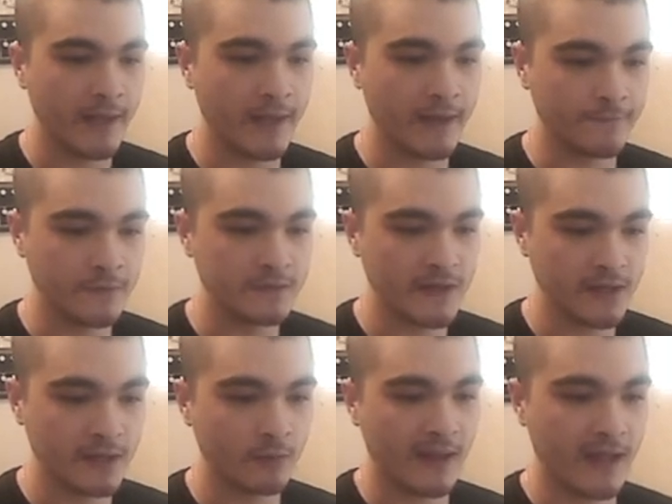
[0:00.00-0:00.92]
If you
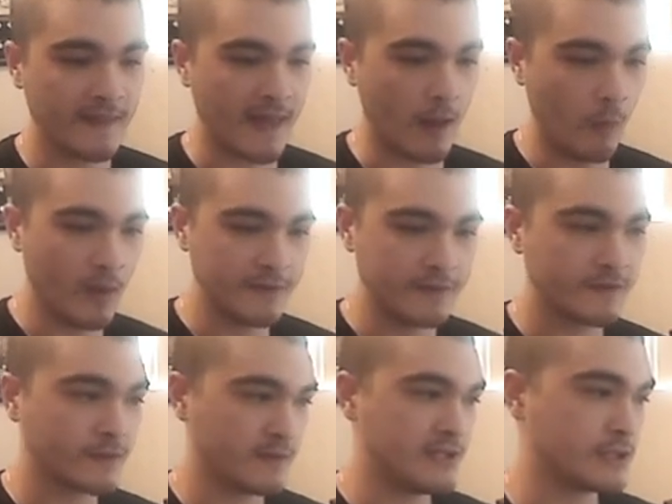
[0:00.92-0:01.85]
take away that one
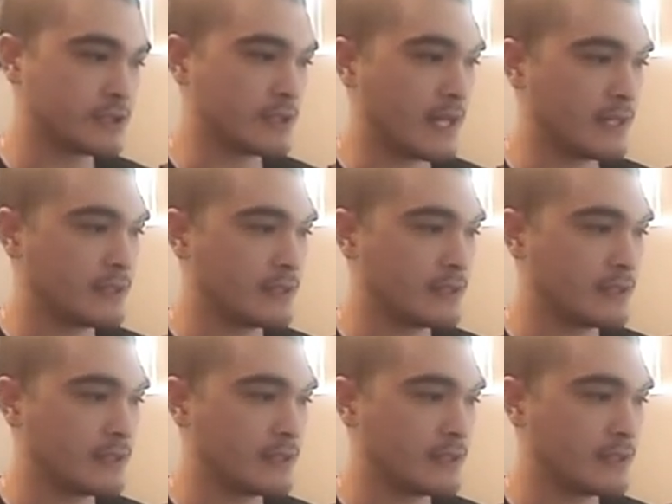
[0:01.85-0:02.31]
screenshot,